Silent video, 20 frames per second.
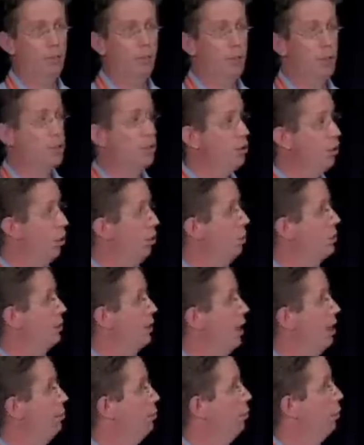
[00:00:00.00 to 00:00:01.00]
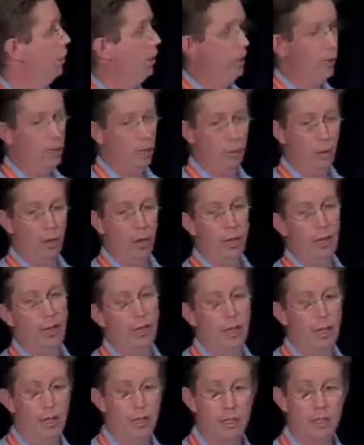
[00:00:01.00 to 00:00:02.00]
from a SOAP standpoint anyway,
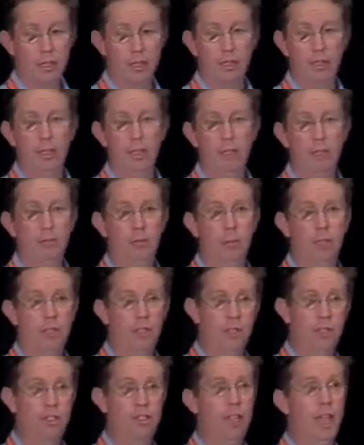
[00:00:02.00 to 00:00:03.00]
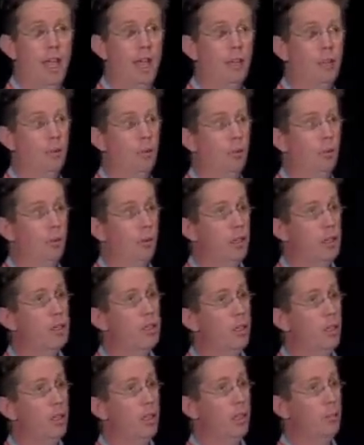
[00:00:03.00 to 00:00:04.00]
is the standard that we
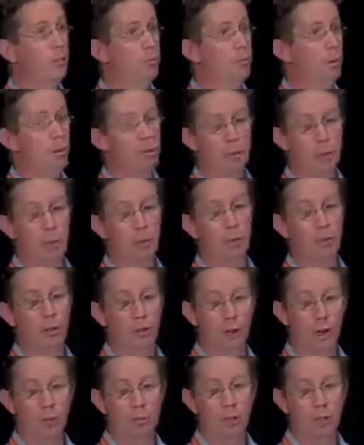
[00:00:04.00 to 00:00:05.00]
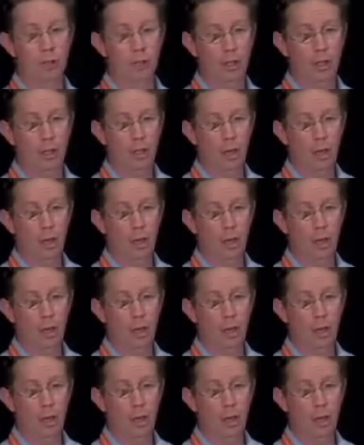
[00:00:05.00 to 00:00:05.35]
see most people adopting.